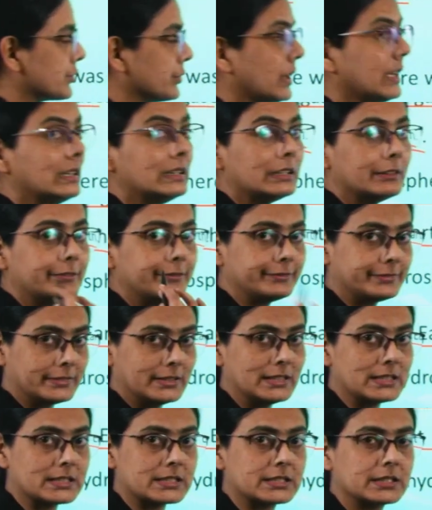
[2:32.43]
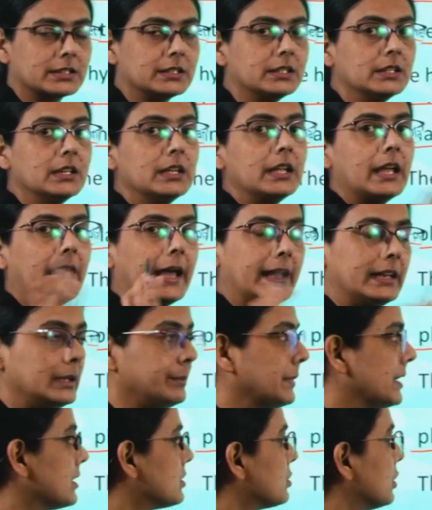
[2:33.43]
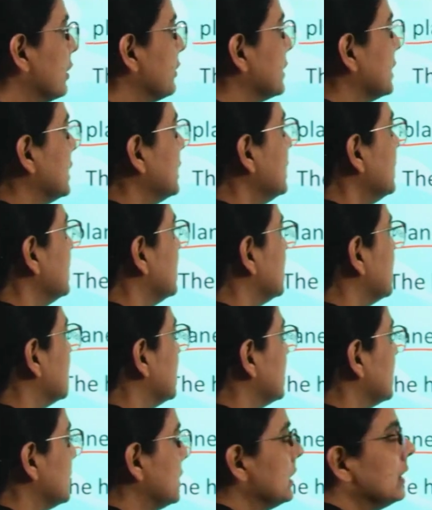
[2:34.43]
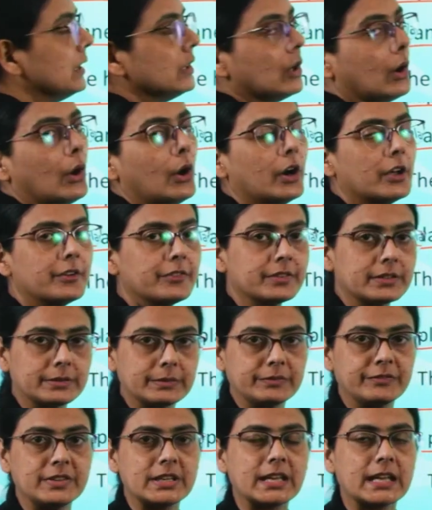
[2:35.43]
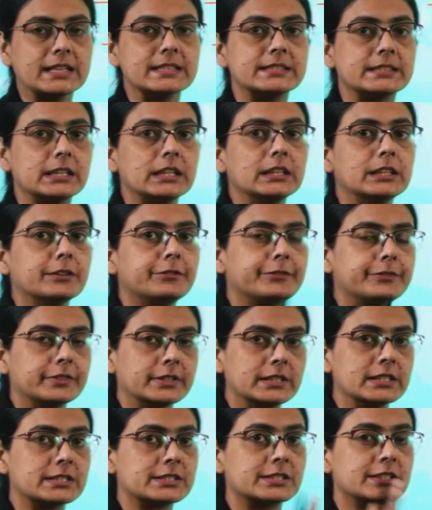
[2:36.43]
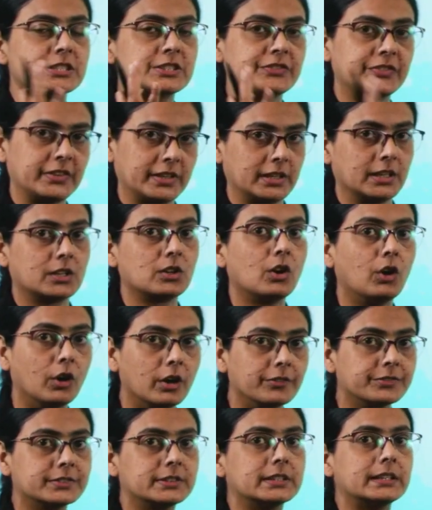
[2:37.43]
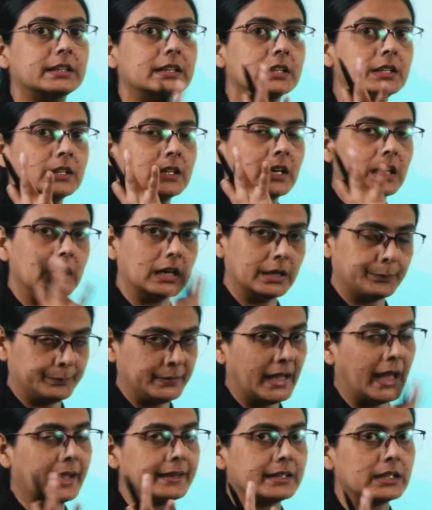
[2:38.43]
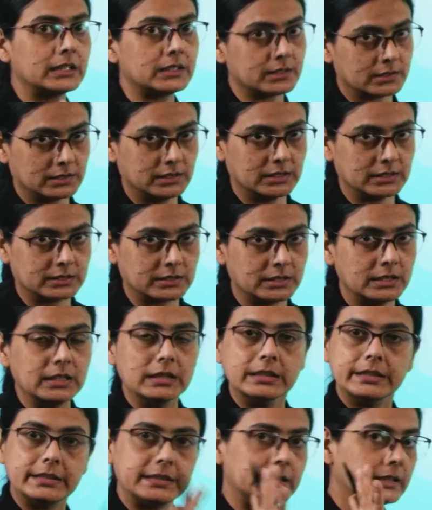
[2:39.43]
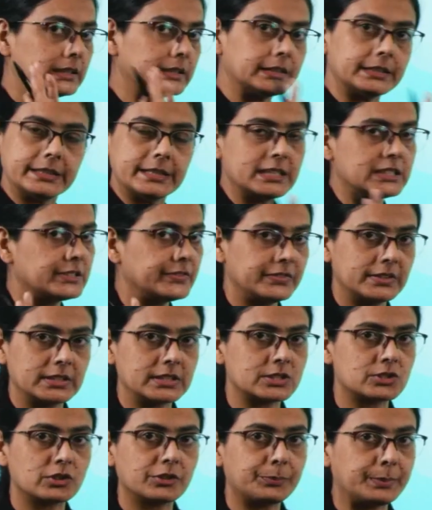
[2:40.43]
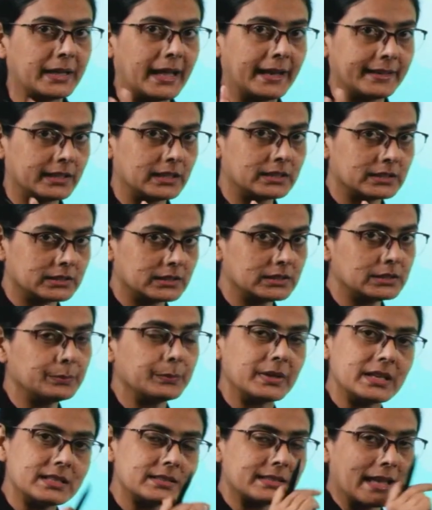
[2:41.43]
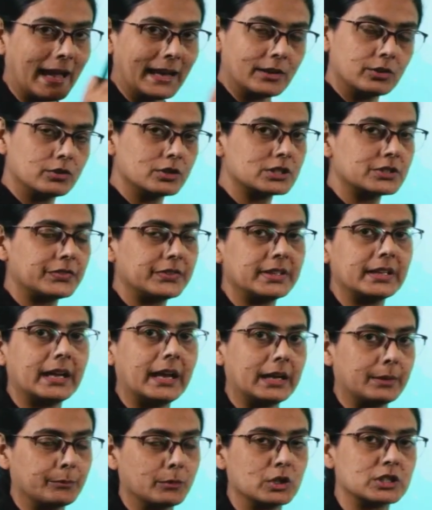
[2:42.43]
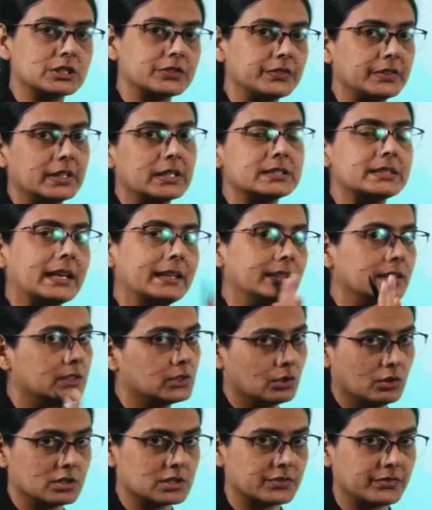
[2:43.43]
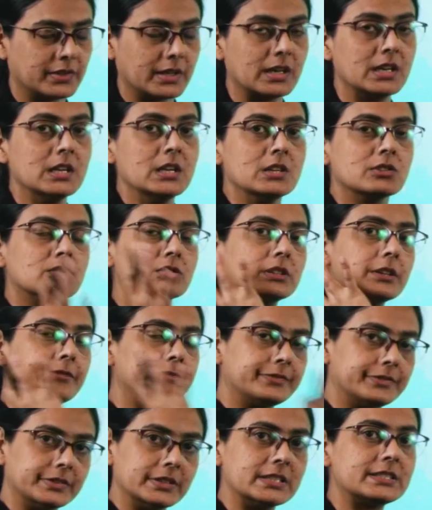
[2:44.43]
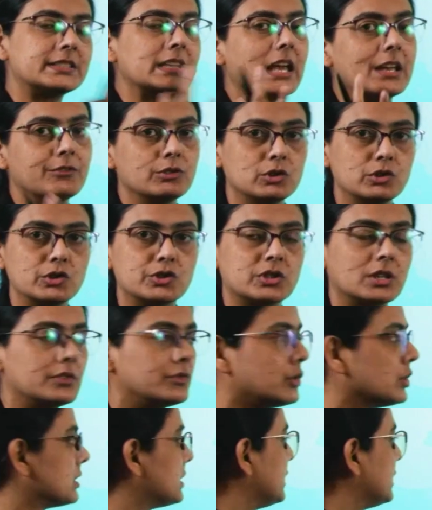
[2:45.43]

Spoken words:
one, the first elements of the, or we can say the first sphere of the planet Earth. There are three spheres of planet Earth, means hydrosphere, atmosphere and lithosphere. So the first evolution was